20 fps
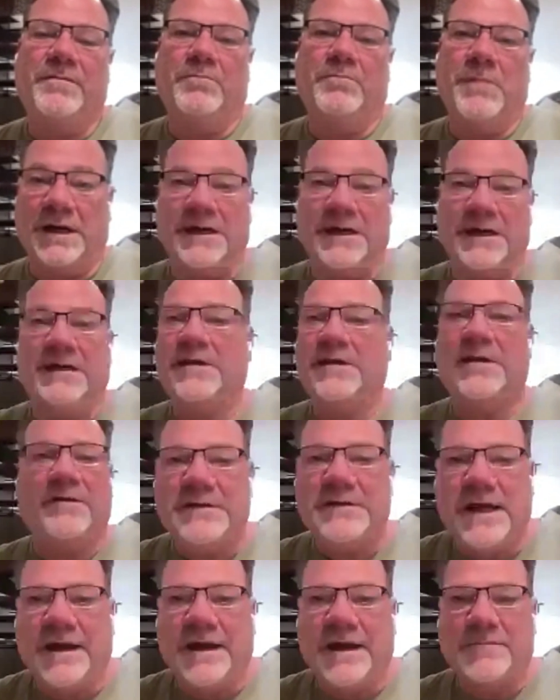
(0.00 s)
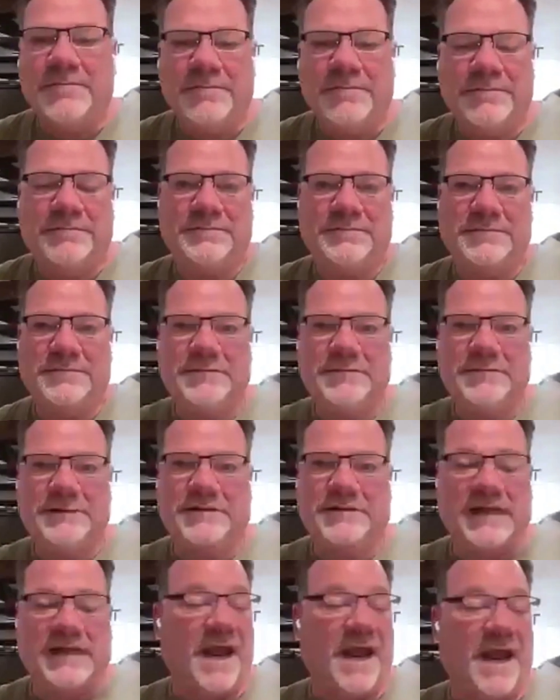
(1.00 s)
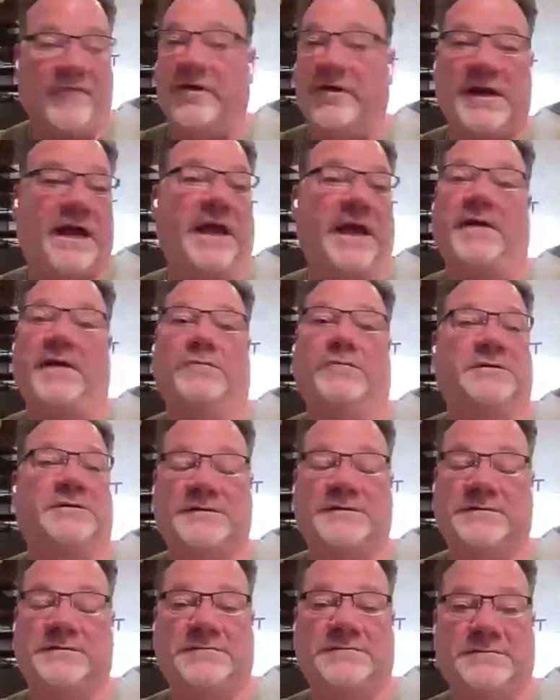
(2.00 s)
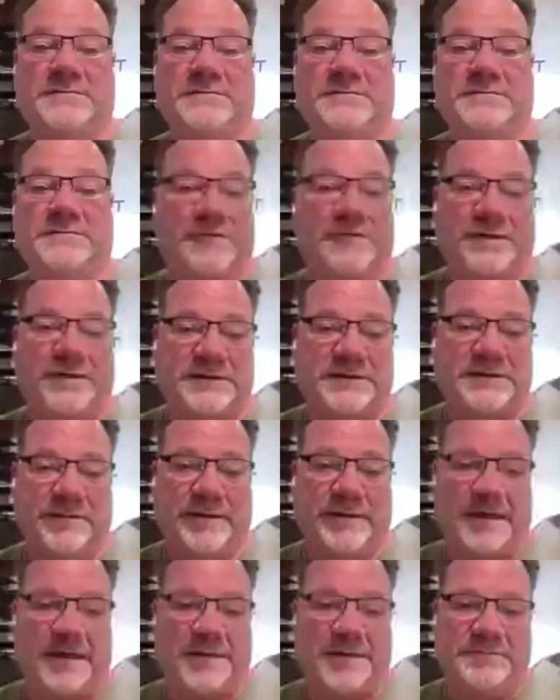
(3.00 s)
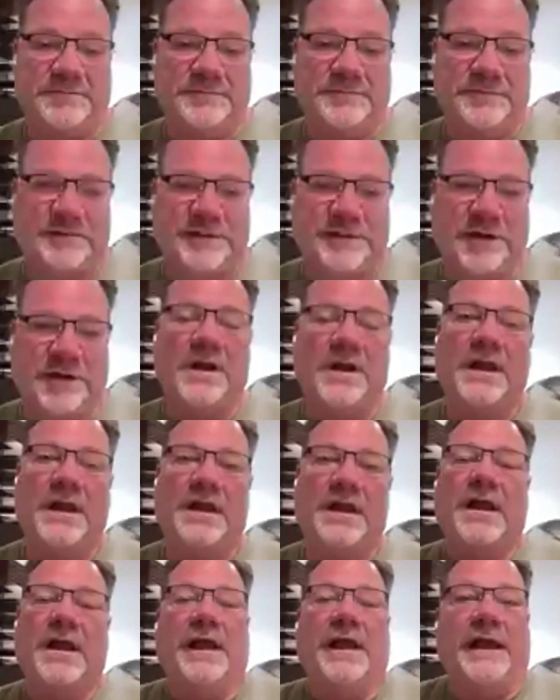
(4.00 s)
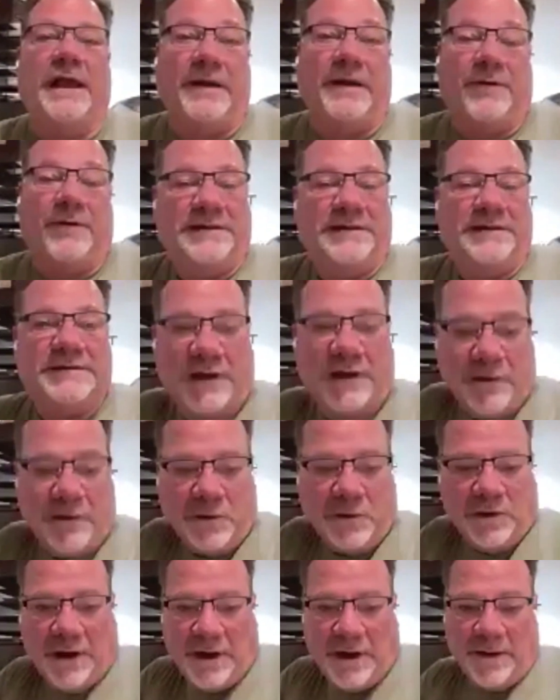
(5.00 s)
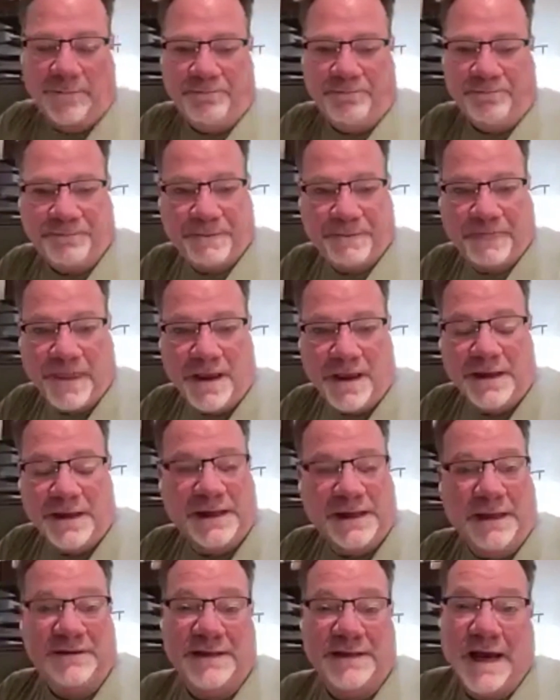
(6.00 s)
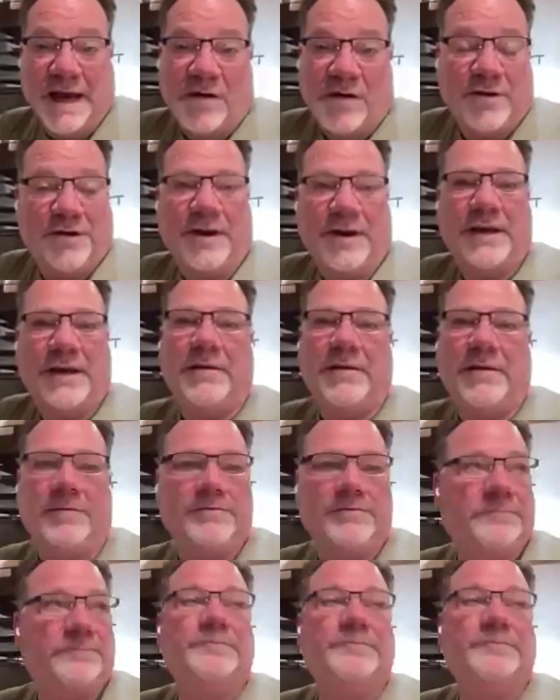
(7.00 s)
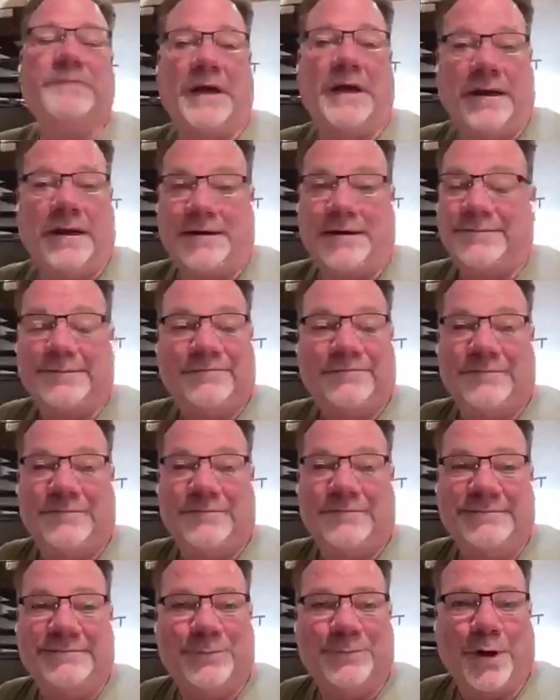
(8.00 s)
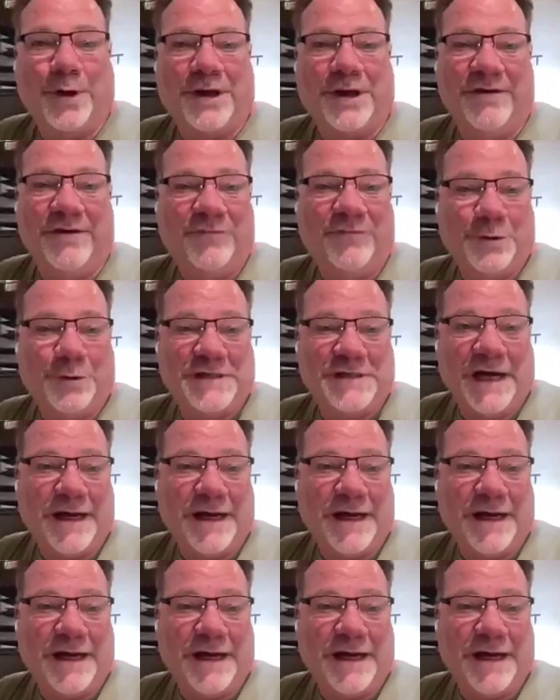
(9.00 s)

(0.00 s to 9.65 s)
money all the time, because every day I was stressed about it. So anyway, and now here I am, working full